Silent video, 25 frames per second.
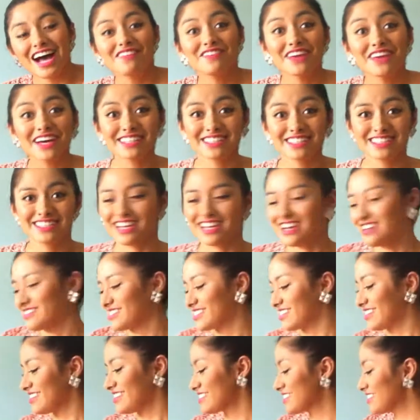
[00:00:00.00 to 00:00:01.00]
I found
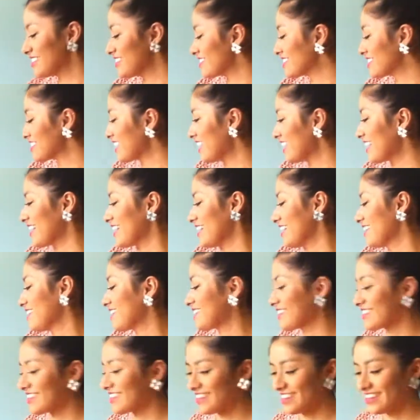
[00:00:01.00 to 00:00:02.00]
stuff, so I was so excited.
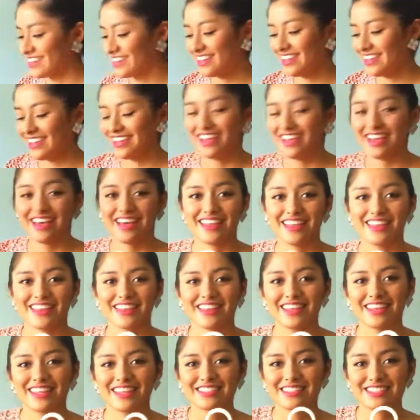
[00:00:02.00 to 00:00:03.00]

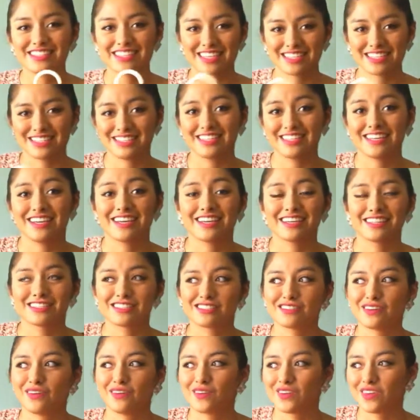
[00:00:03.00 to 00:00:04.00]
And this next thing is
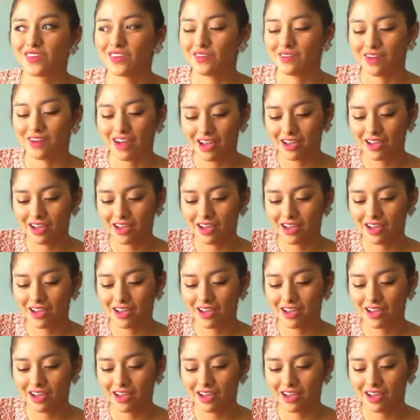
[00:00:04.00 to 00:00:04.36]
so cute.